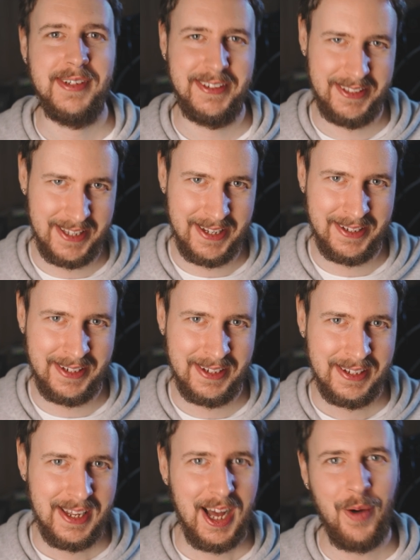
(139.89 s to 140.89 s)
again,
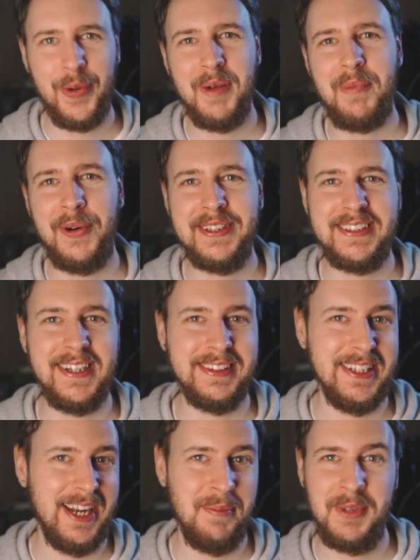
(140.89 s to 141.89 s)
I want to point out
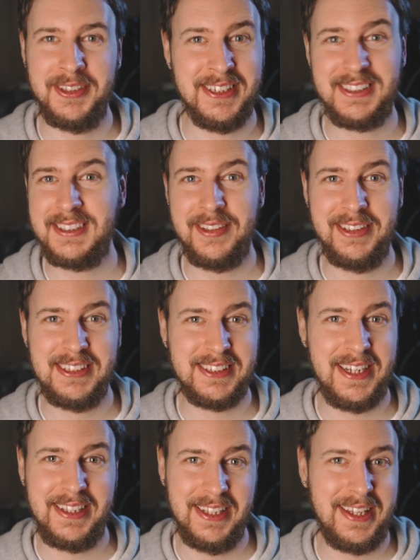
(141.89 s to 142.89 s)
that I'm not necessarily
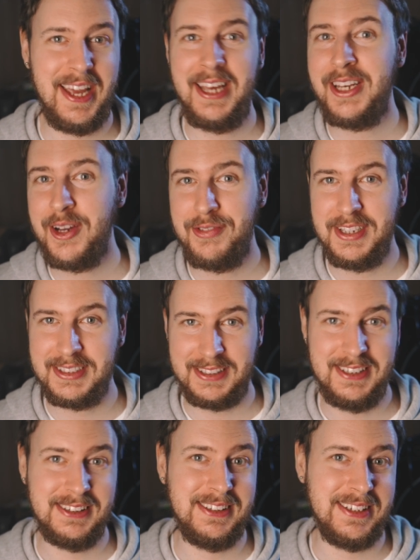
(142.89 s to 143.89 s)
saying that any of this
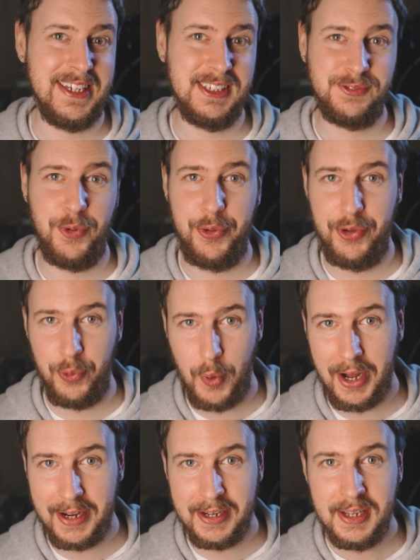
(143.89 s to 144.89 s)
is the case for
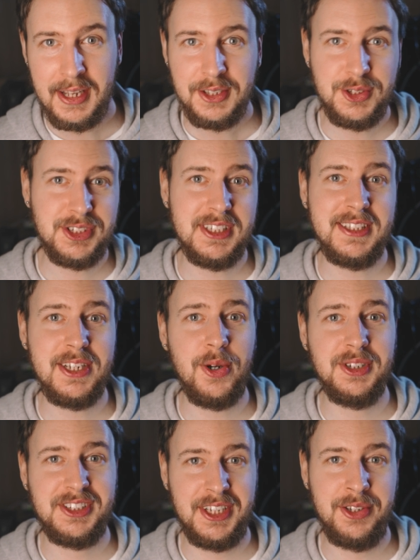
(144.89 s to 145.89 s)
Neurai, just that they are
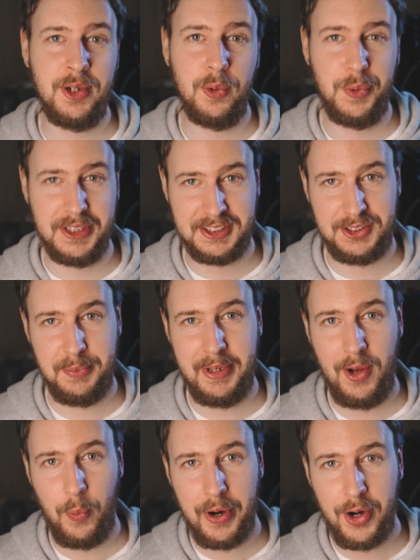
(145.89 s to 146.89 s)
general risks to
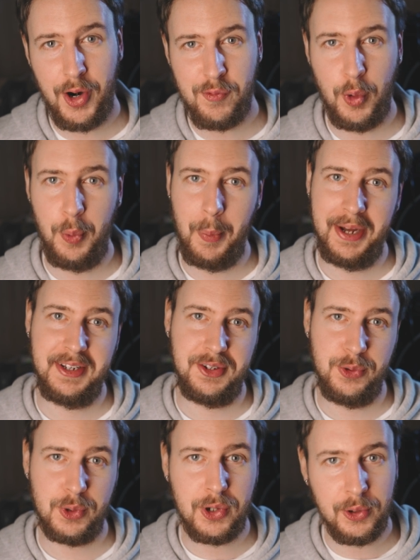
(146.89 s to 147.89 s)
be aware of when mining
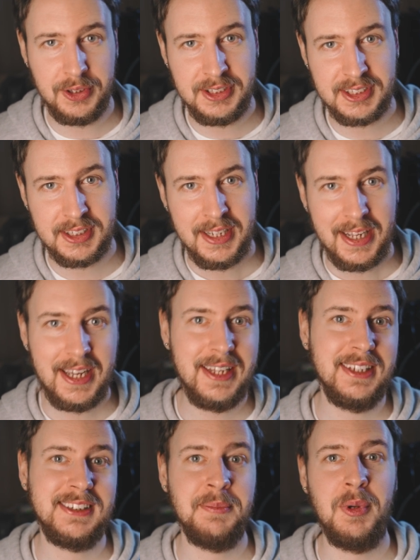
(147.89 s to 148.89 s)
new coins,
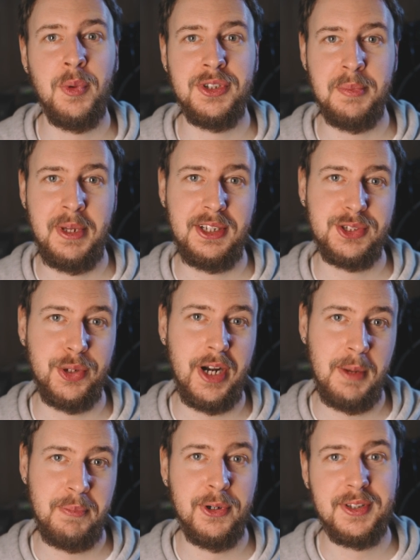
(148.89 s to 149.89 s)
and I simply want to make sure
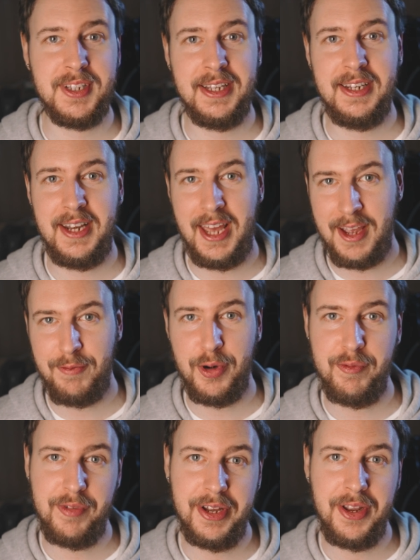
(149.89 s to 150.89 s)
I put that in
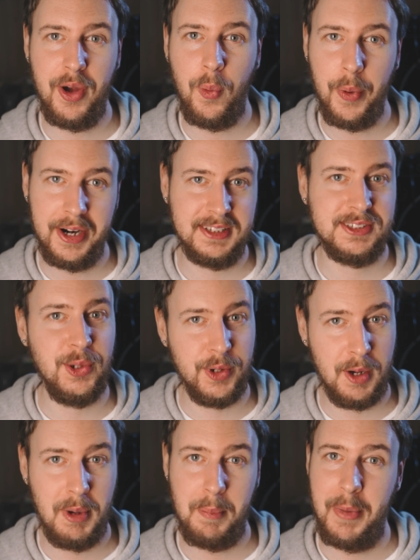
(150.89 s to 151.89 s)
every video where I
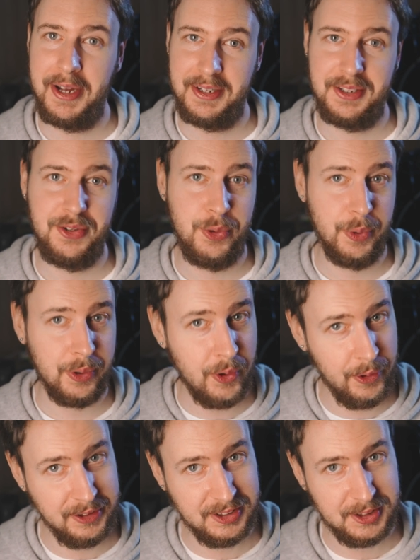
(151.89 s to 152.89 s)
talk about mining newer
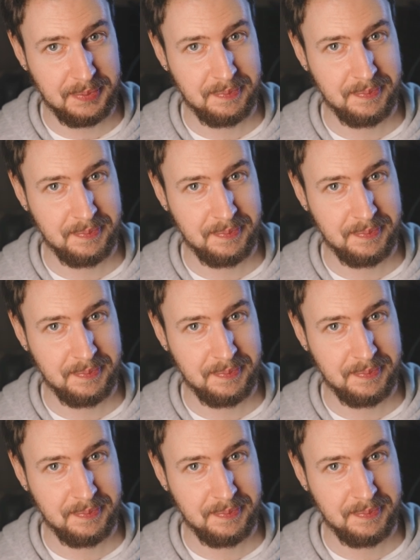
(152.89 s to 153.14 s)
coins.